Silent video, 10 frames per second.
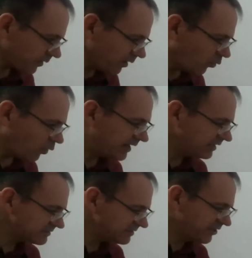when it
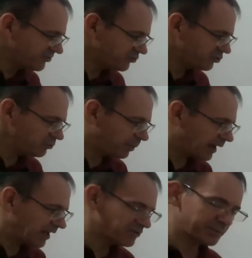says 2
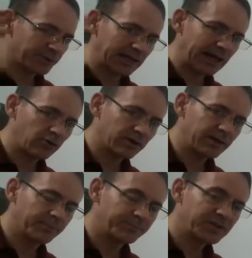possible
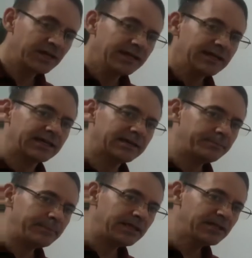outcomes, it
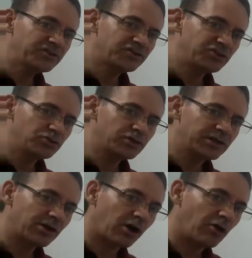means you
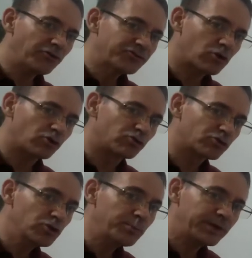can also
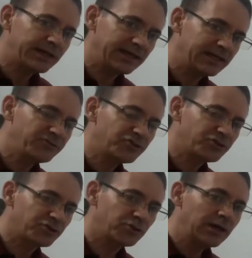group it
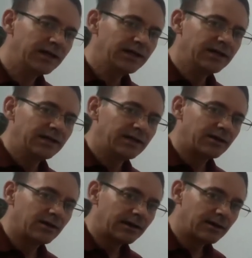into
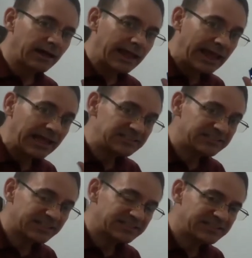a
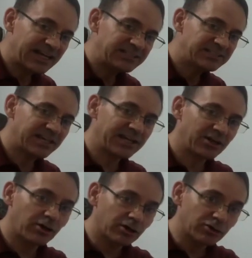success
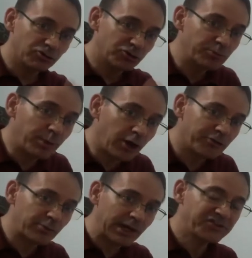and group all the
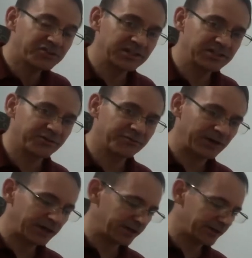rest into
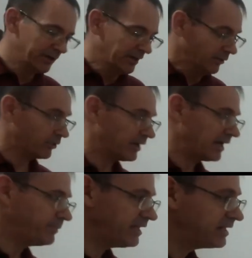failure. What I
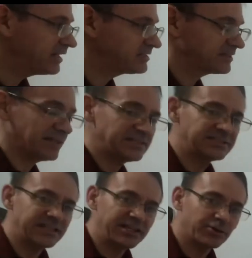mean is, let's
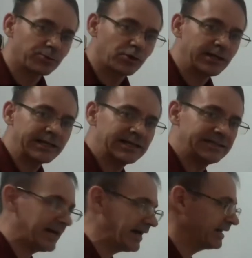say you're rolling a
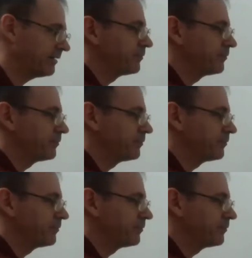die.